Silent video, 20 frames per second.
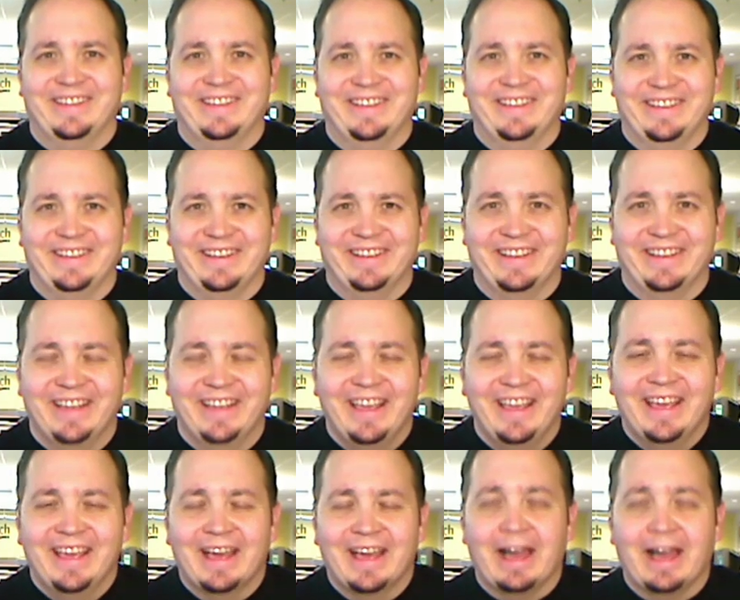uh,
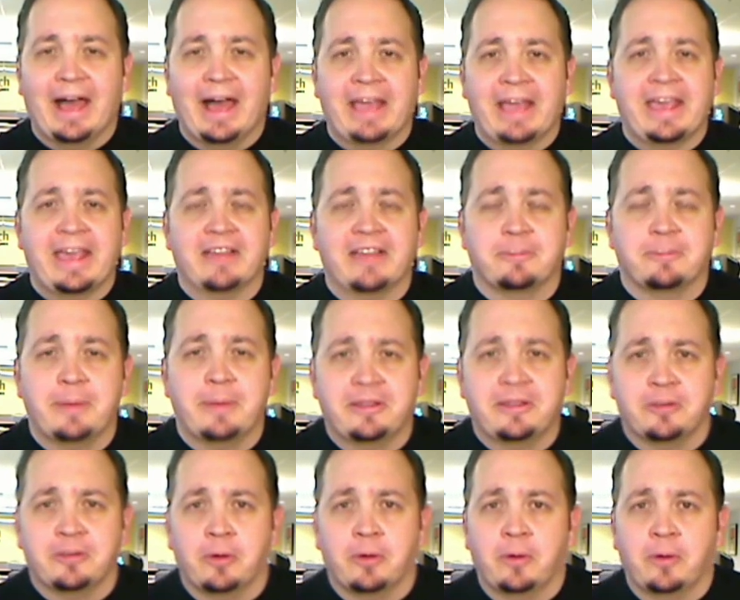I can't how
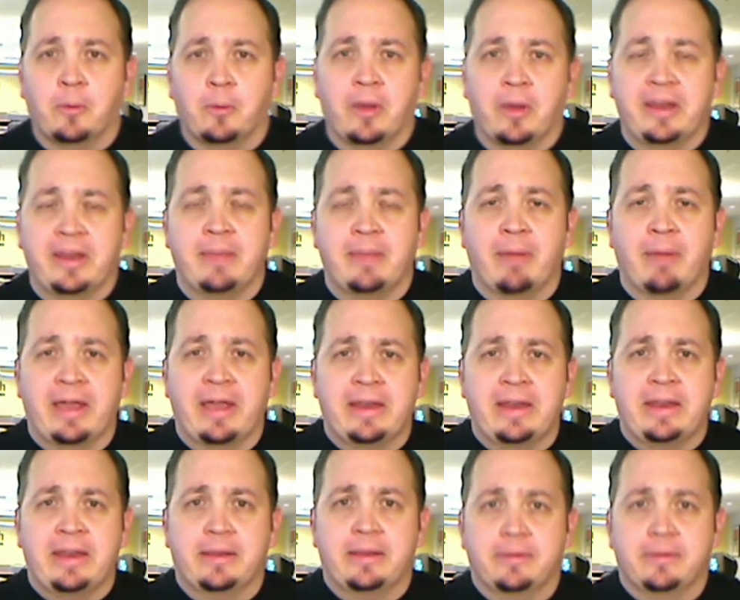speak much for groceries in might...
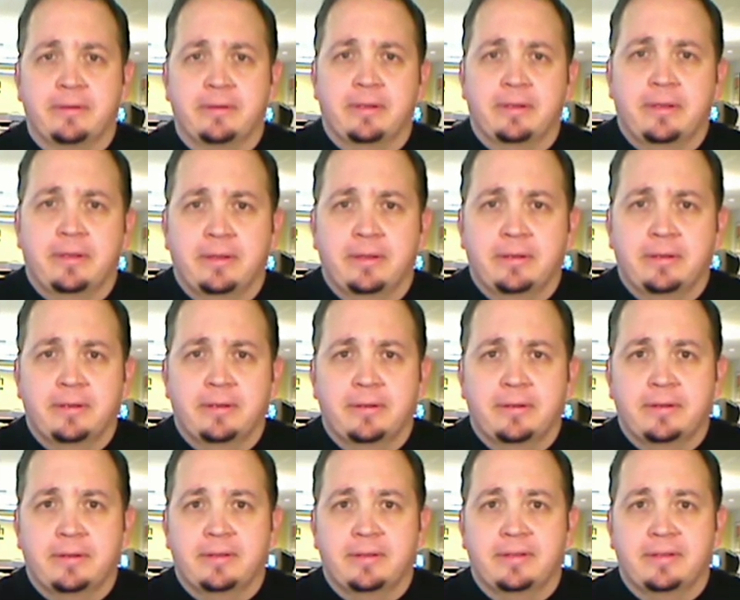Silicon Valley? I
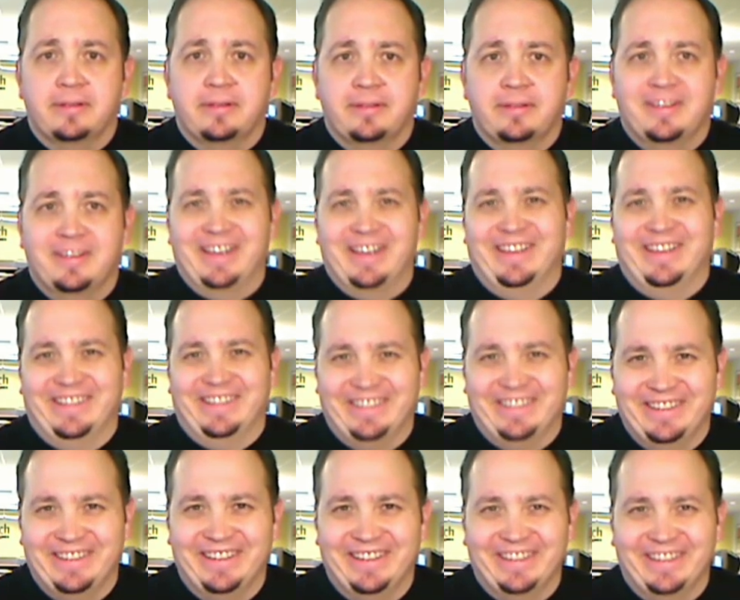mean, how much,
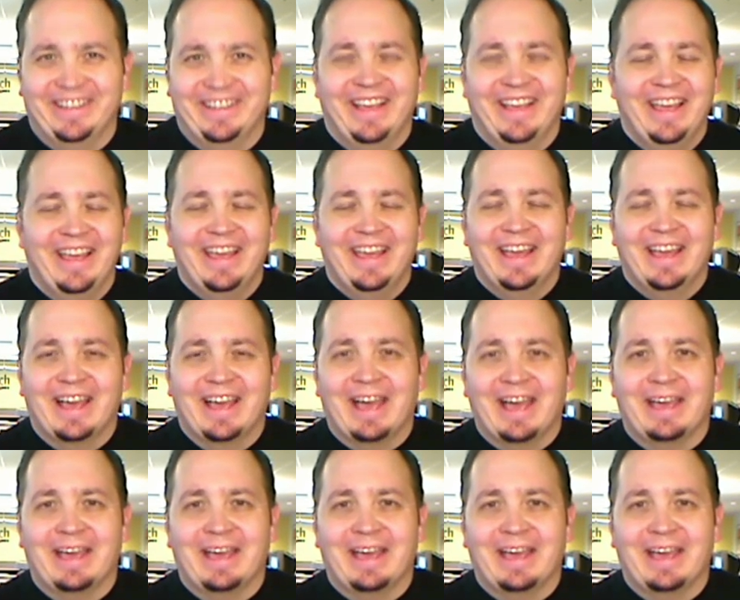really? Real uh,